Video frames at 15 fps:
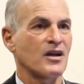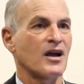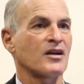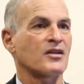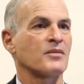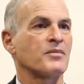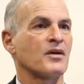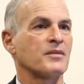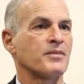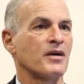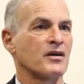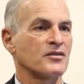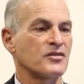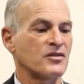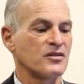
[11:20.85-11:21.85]
occupied
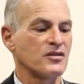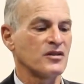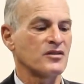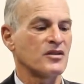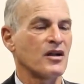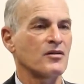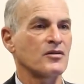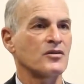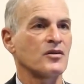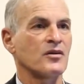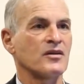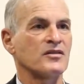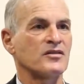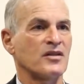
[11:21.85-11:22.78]
Palestinian territories,